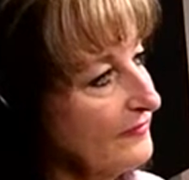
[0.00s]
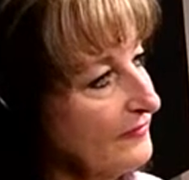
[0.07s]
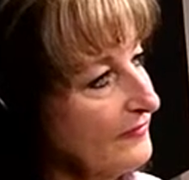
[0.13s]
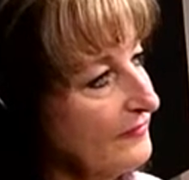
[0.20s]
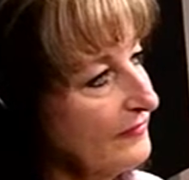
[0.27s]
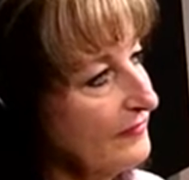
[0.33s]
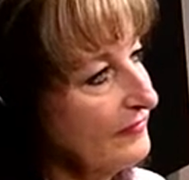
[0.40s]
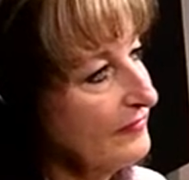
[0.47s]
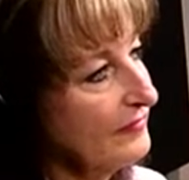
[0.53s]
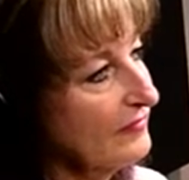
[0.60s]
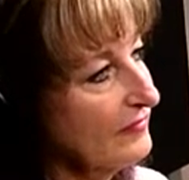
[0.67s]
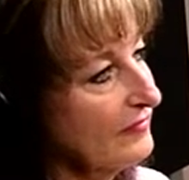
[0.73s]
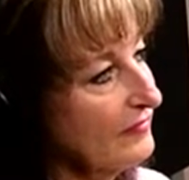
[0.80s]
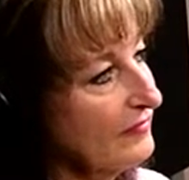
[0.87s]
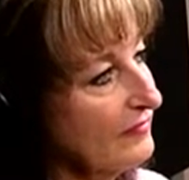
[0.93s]

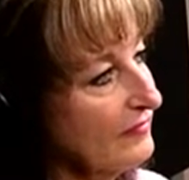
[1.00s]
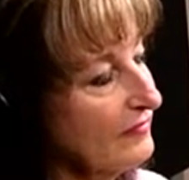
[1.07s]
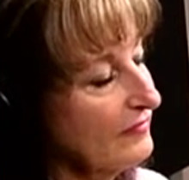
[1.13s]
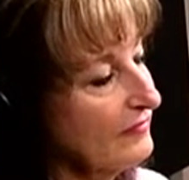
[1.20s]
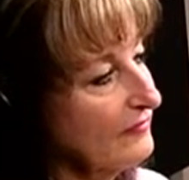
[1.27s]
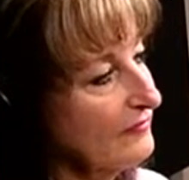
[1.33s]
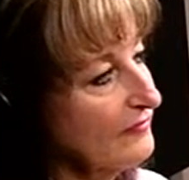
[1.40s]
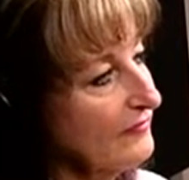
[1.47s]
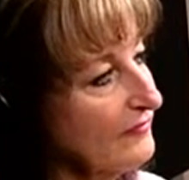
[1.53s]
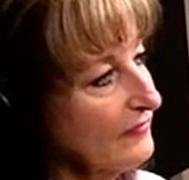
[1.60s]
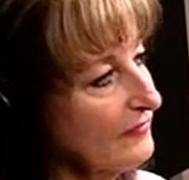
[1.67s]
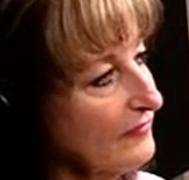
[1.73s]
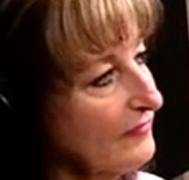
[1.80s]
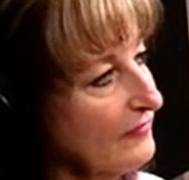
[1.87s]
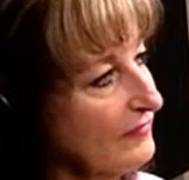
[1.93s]

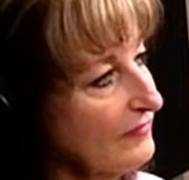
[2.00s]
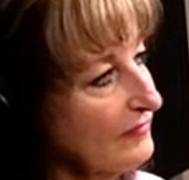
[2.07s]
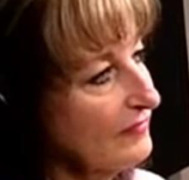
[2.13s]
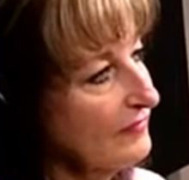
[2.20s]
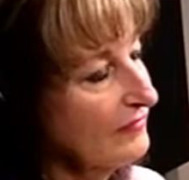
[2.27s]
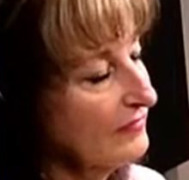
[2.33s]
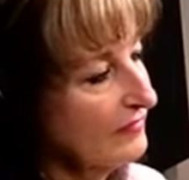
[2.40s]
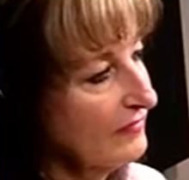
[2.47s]
(not speaking)